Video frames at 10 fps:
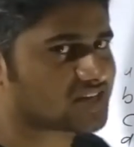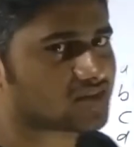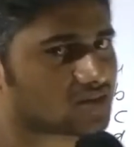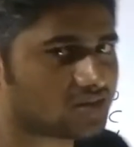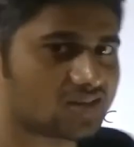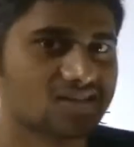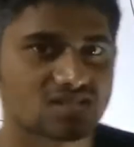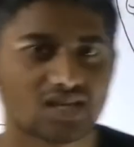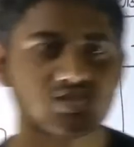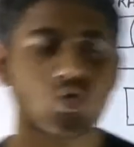tracker
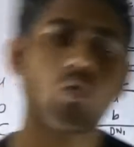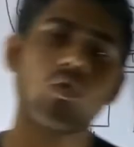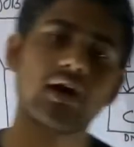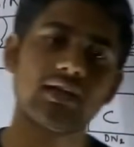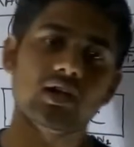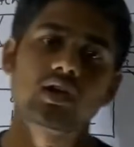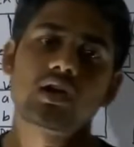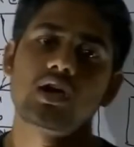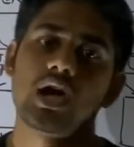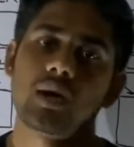initiates one
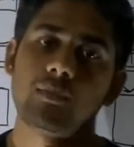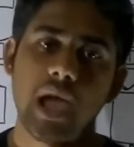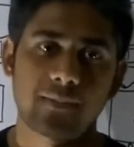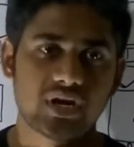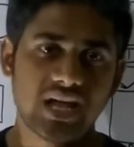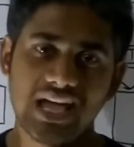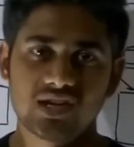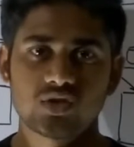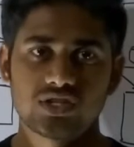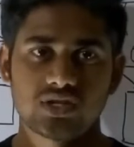mapper
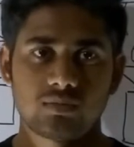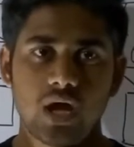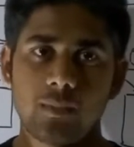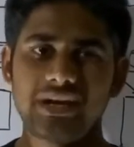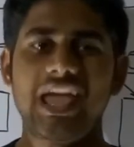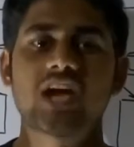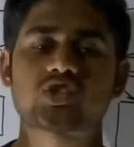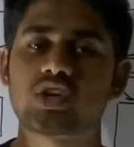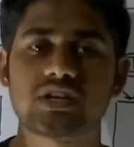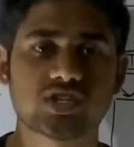algorithm, but
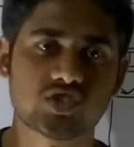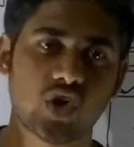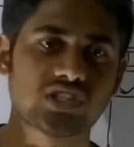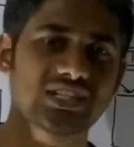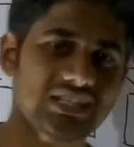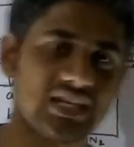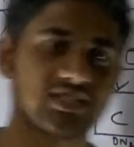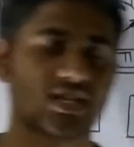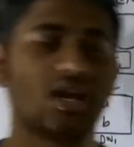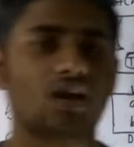actually it is not the
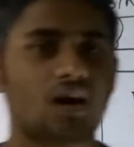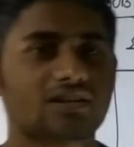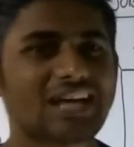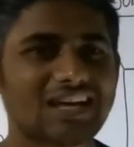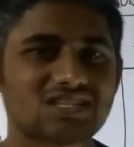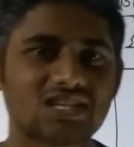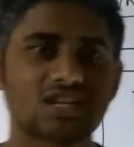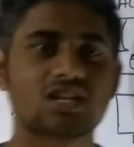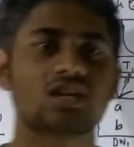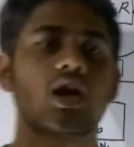case. A task
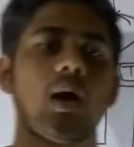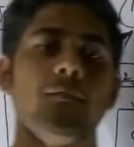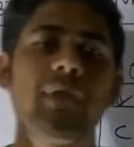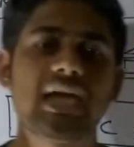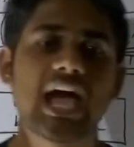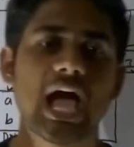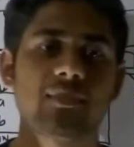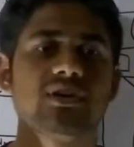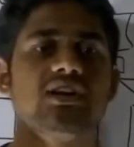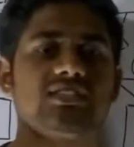tracker may
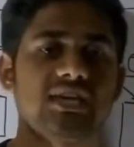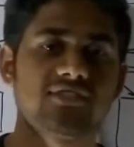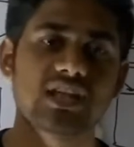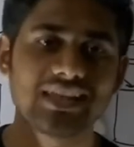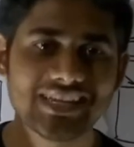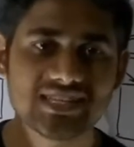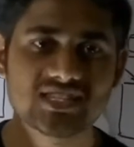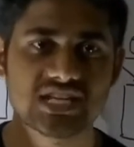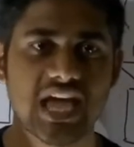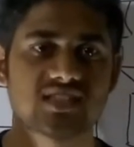have several
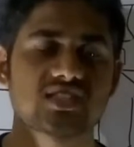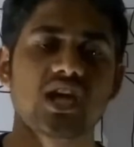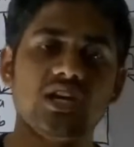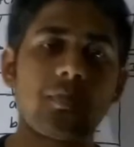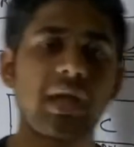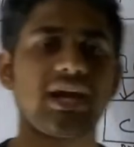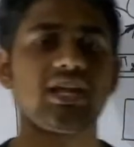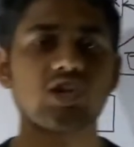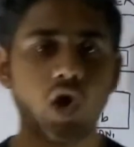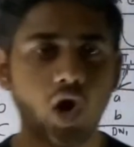instances
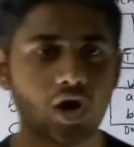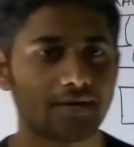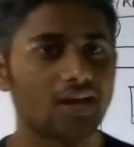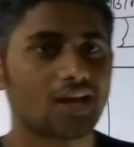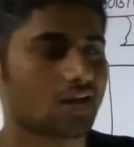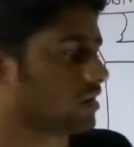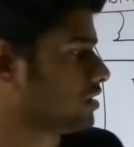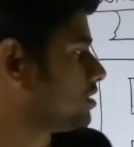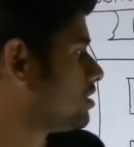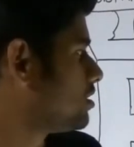depending on
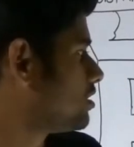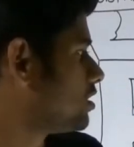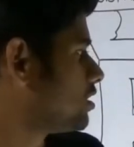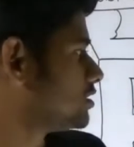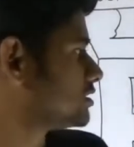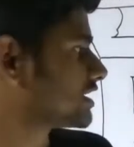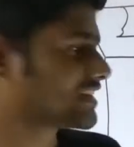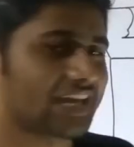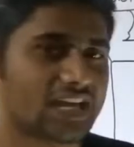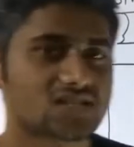the
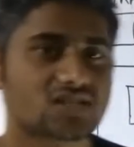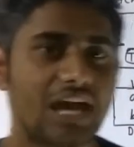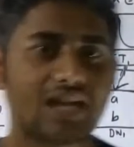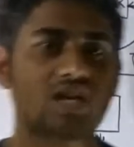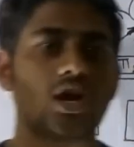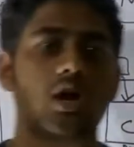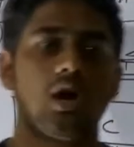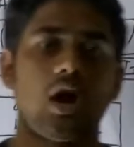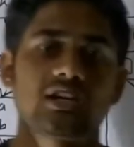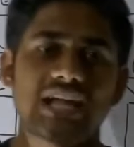case that
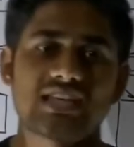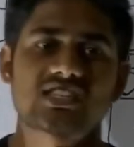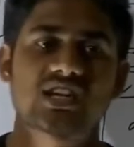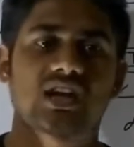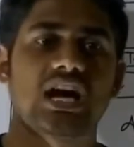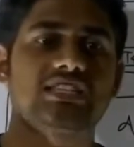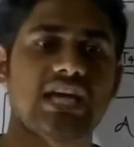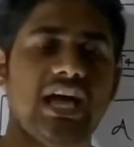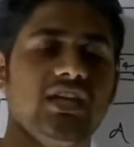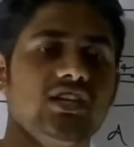a task tracker
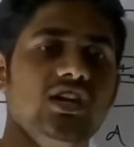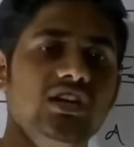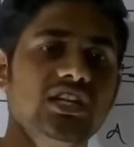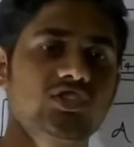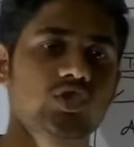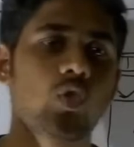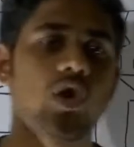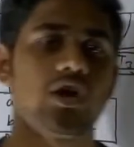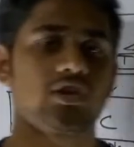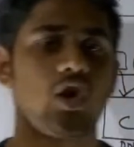assigned need to
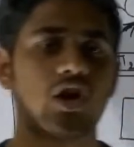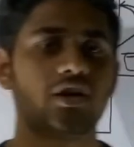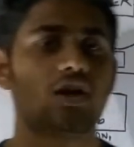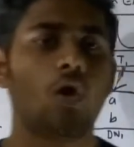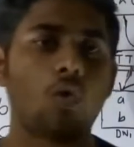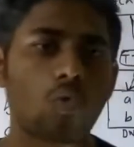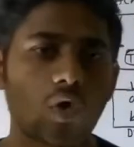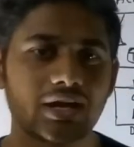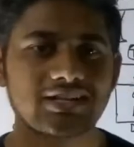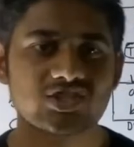work on
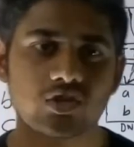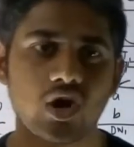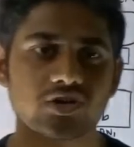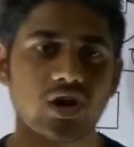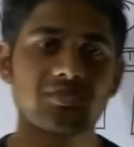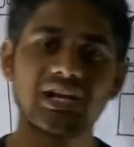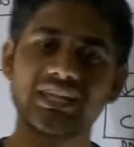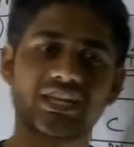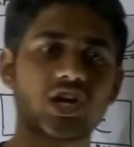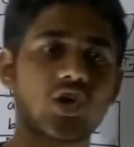one slot of the
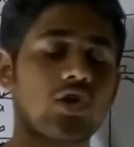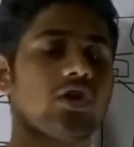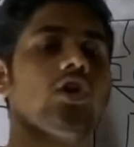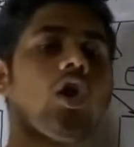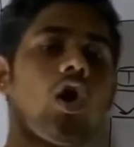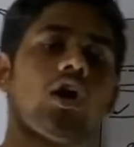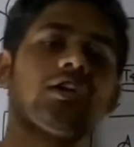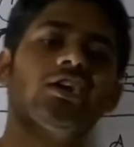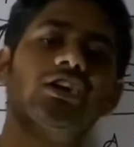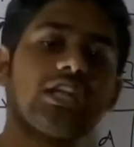data node
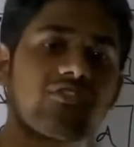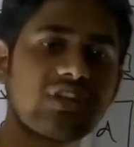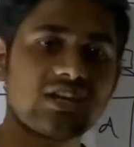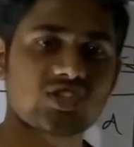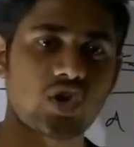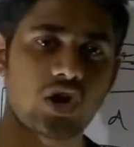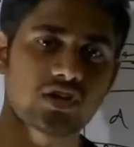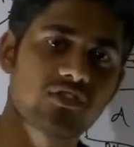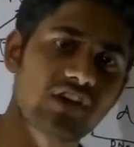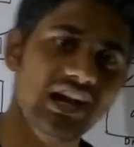or different slot
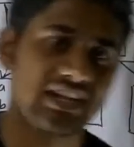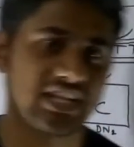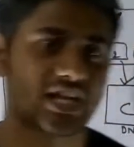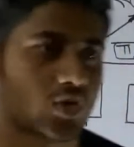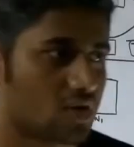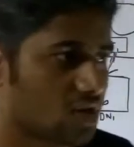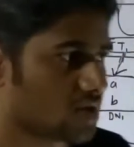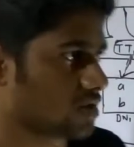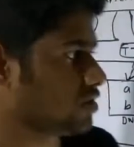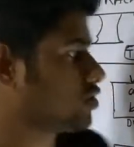of data node.
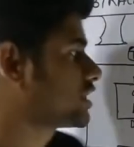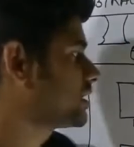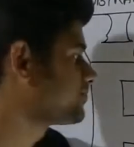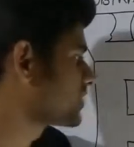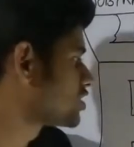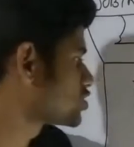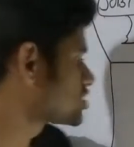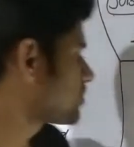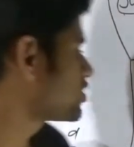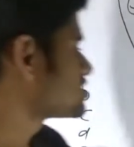Okay, so
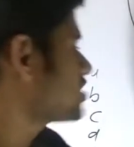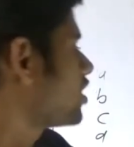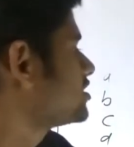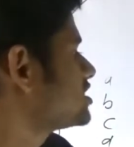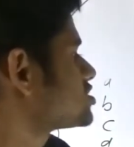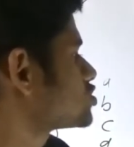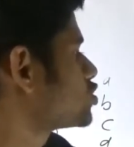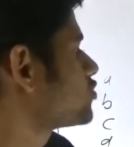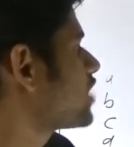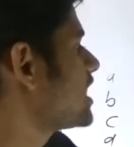suppose on these
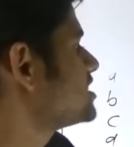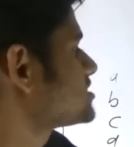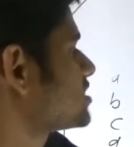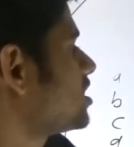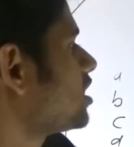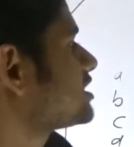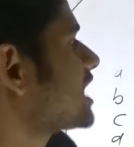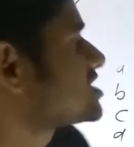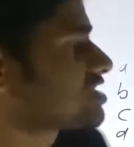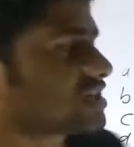two files a
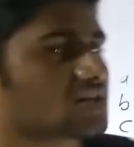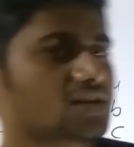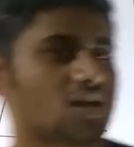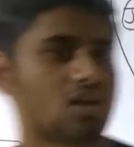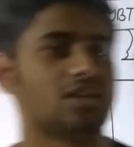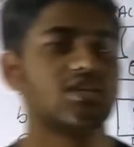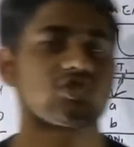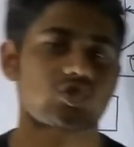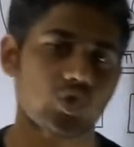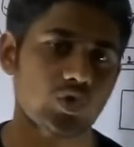task tracker
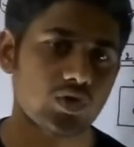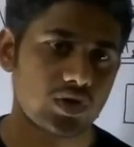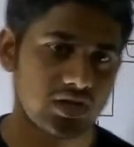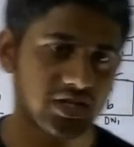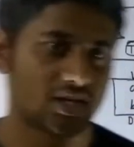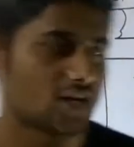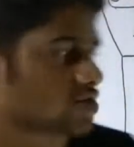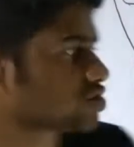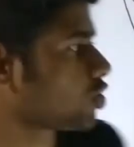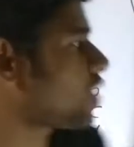needs to done.
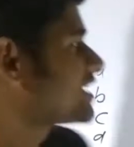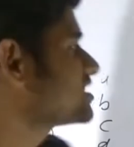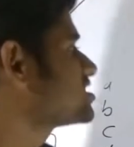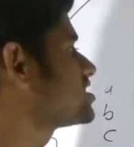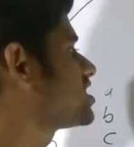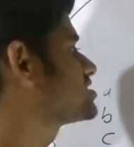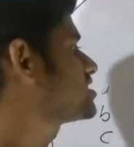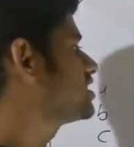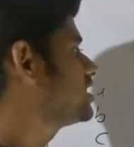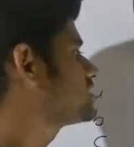So what it does,
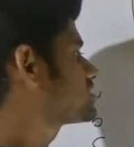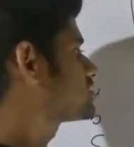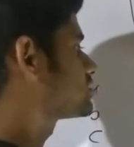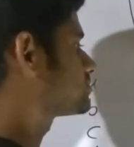it